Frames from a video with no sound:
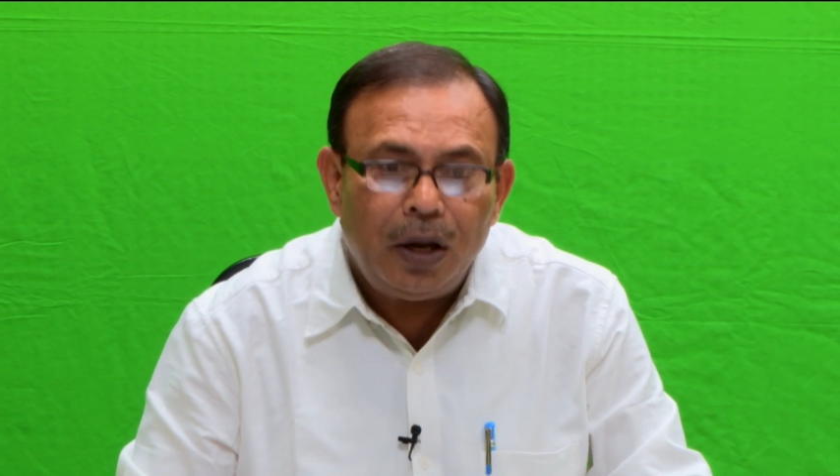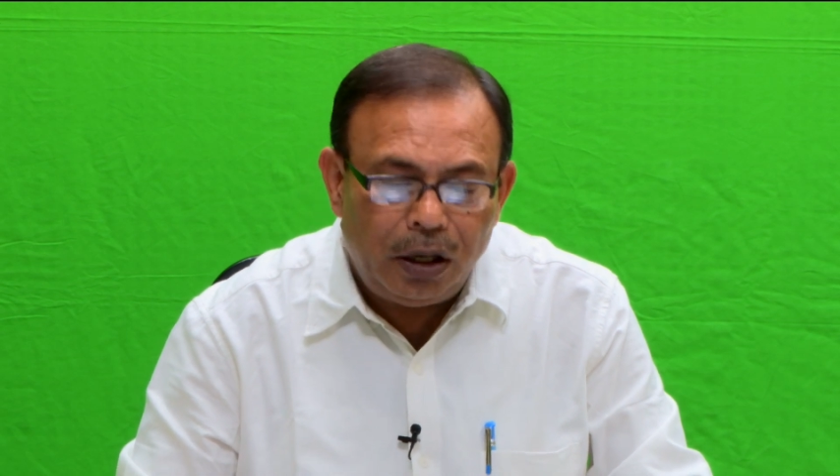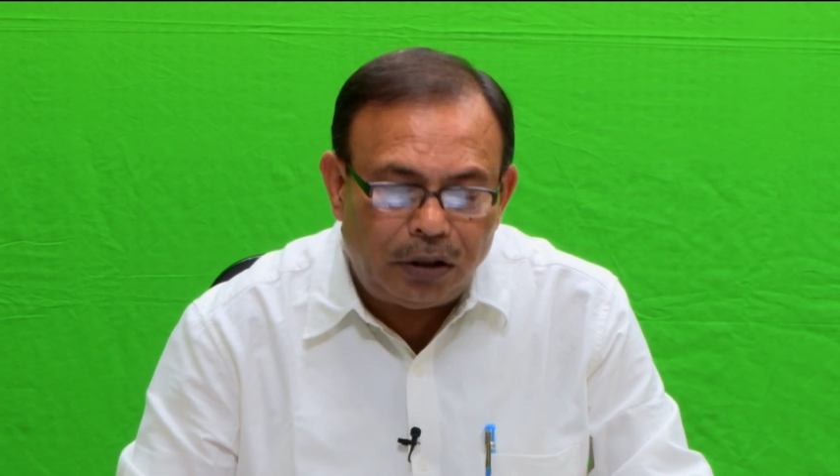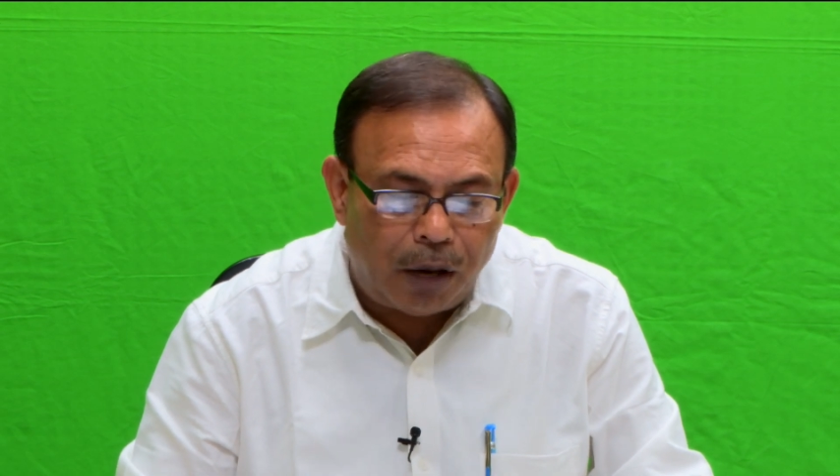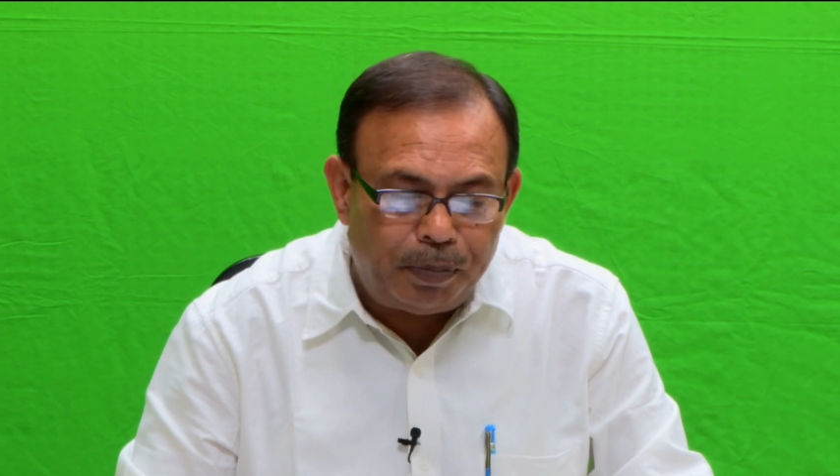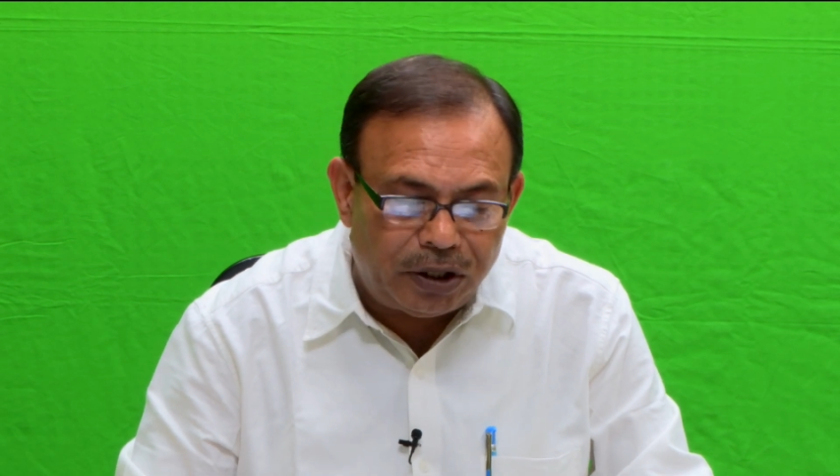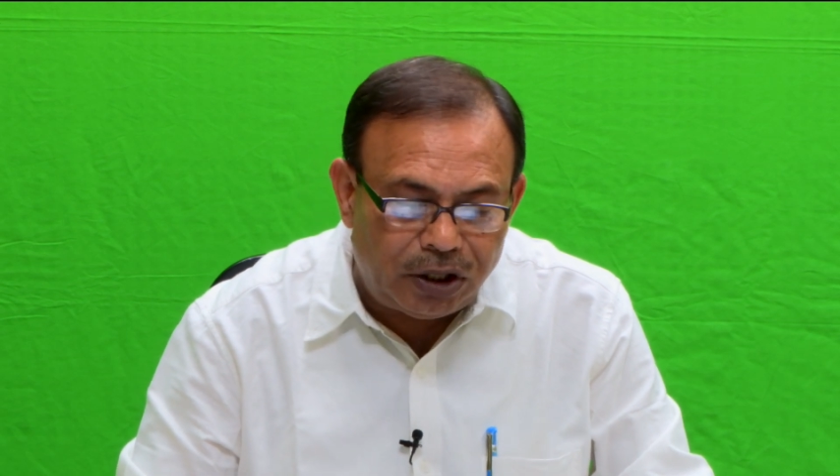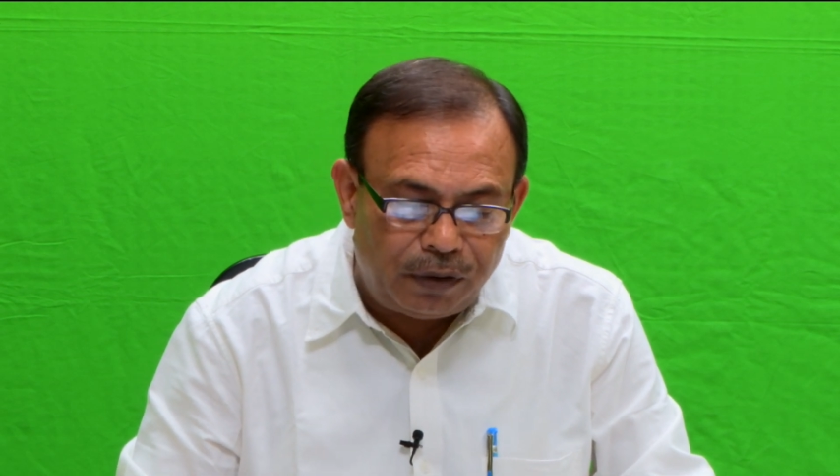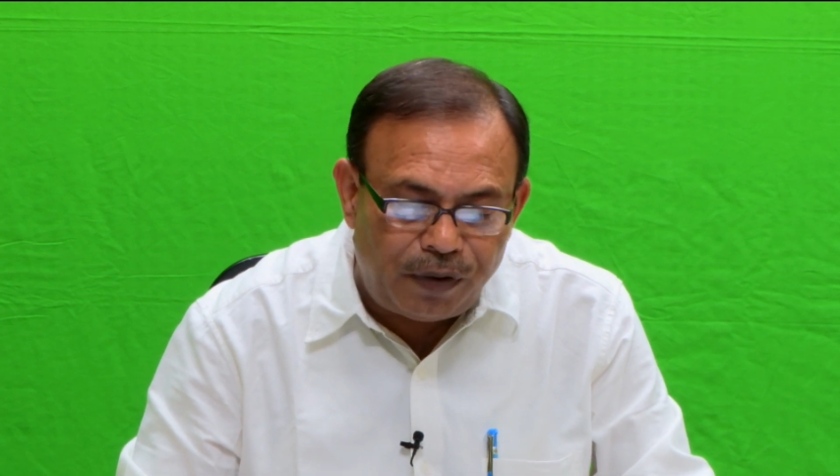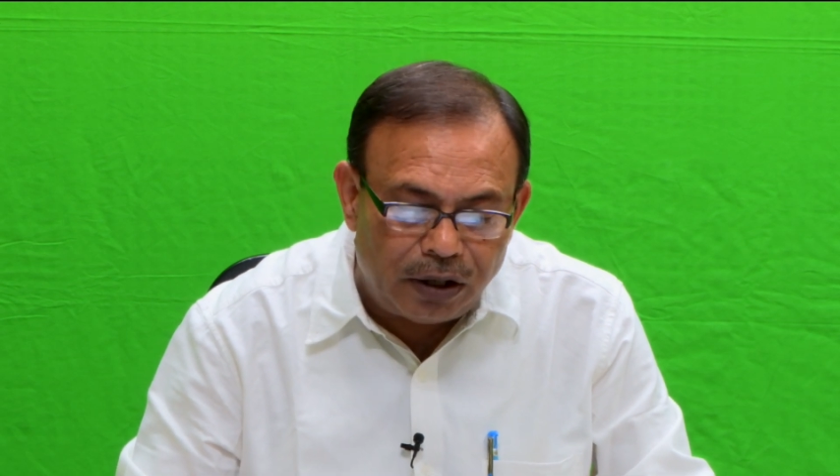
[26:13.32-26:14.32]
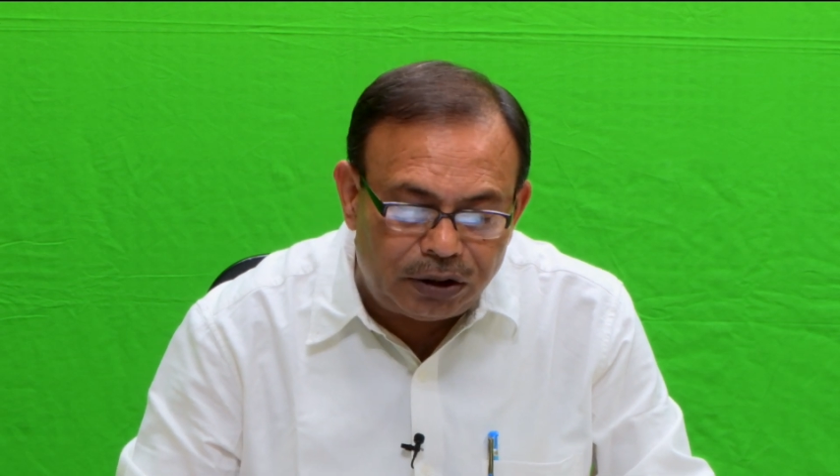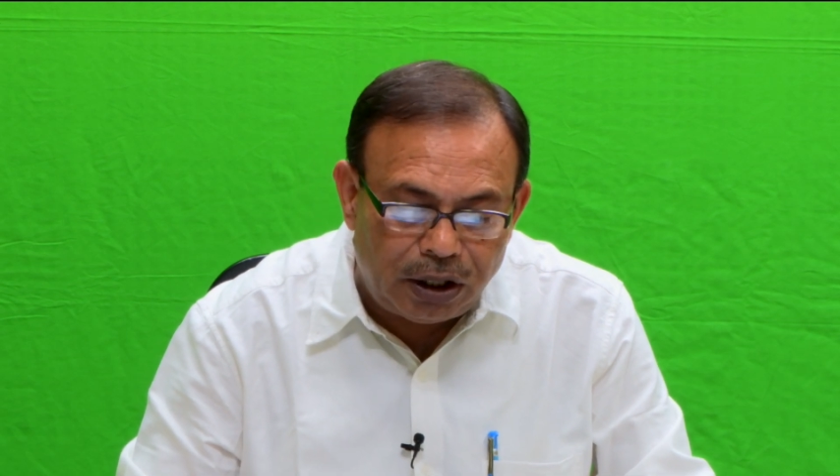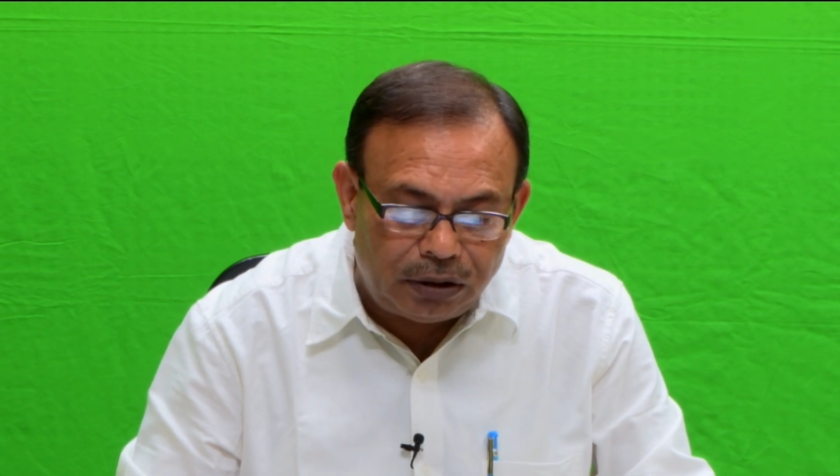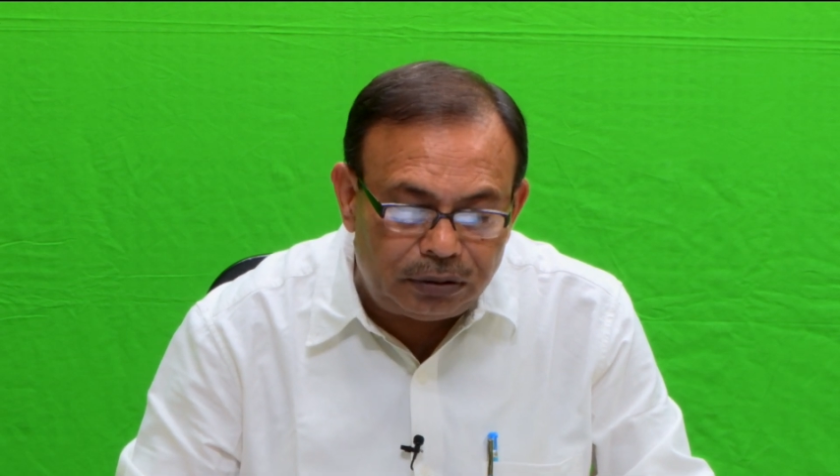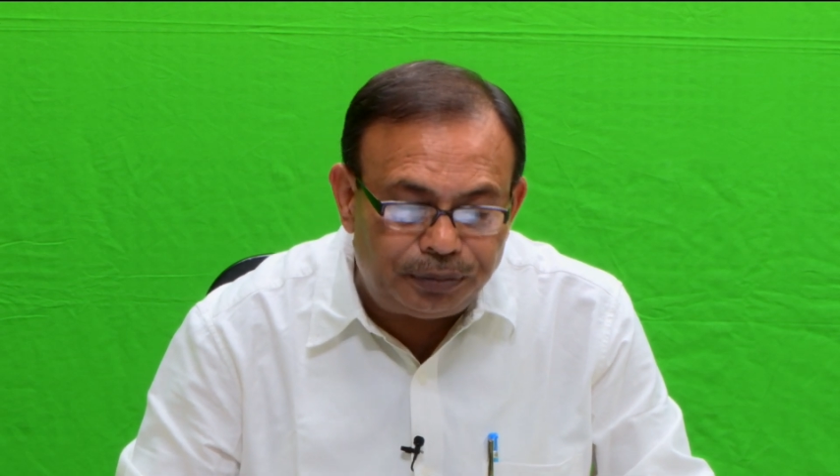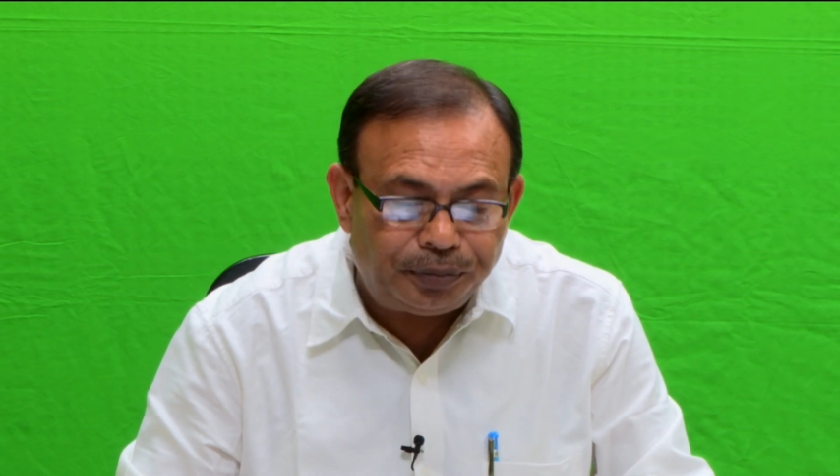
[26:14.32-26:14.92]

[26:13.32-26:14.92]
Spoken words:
the Bessel function